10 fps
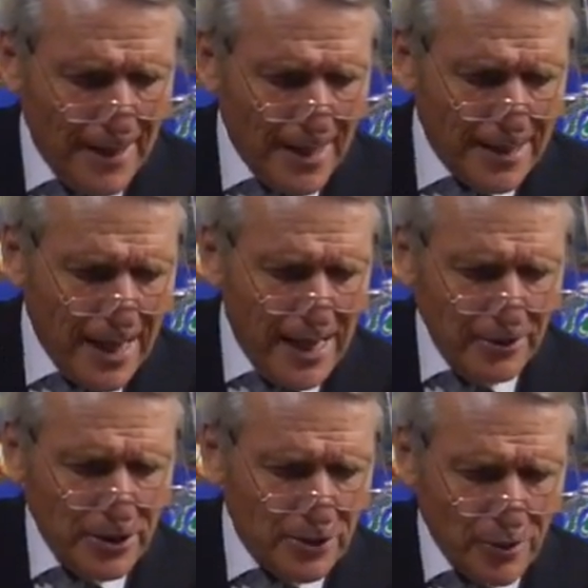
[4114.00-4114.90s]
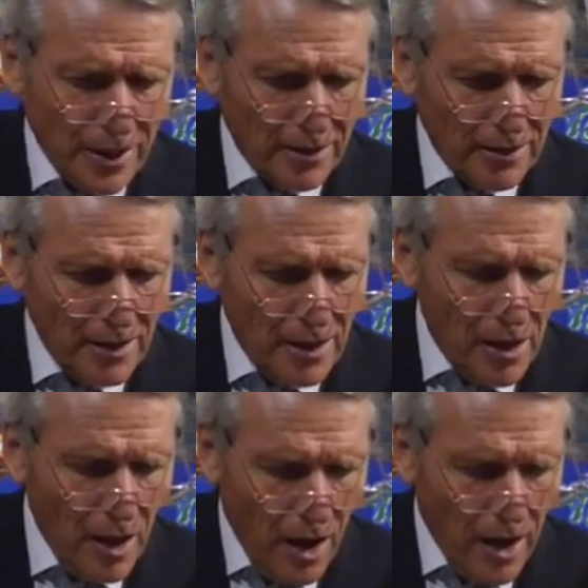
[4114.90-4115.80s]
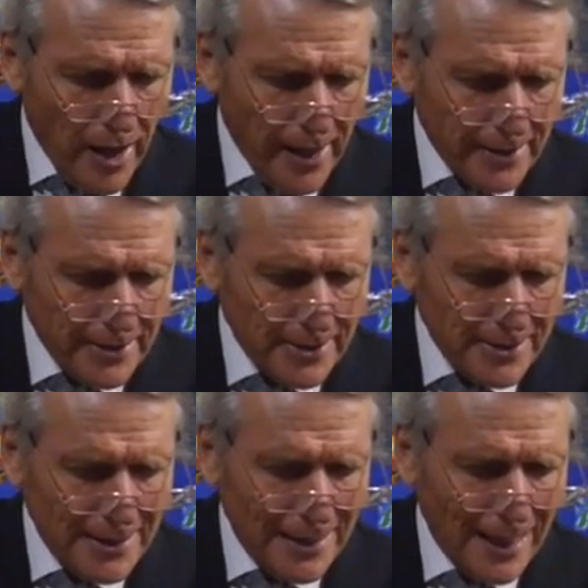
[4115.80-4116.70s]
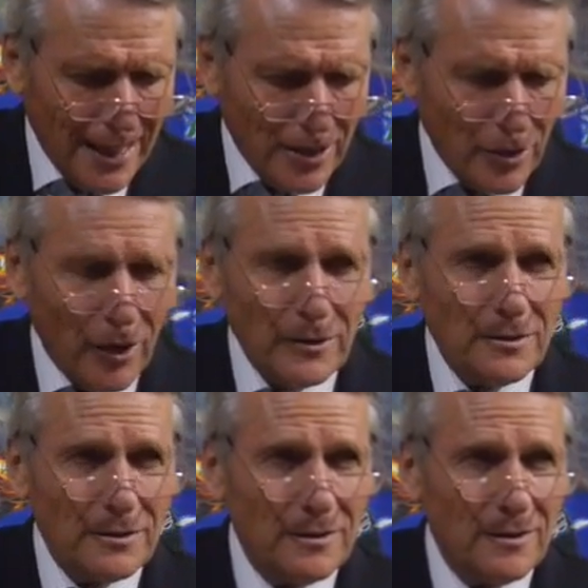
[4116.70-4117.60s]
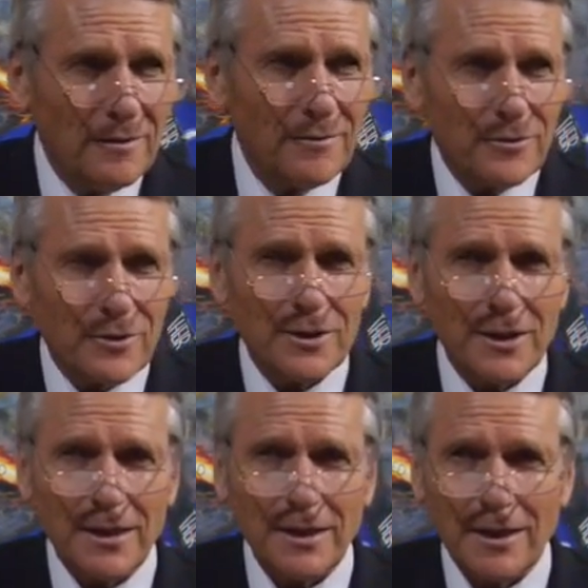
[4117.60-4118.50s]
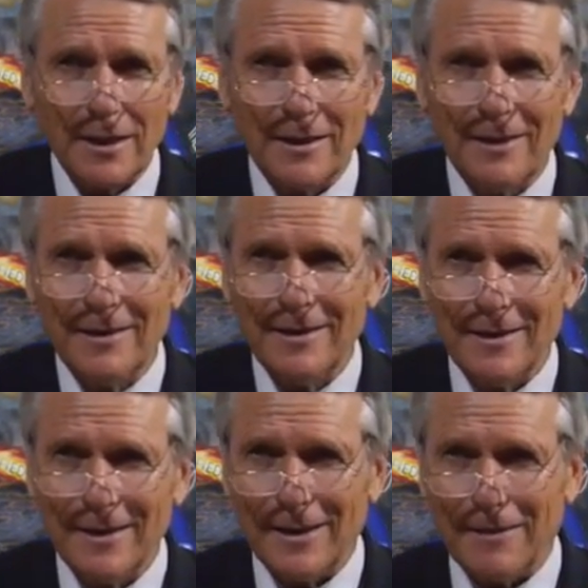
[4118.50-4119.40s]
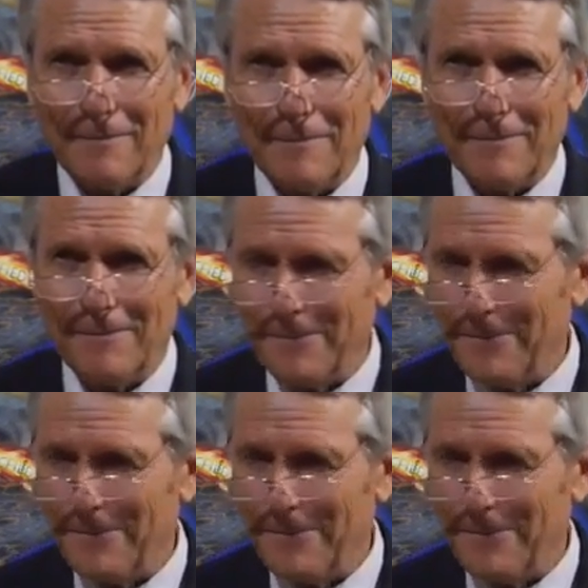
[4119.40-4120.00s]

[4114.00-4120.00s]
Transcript: and our strength lies in not forsaking Him.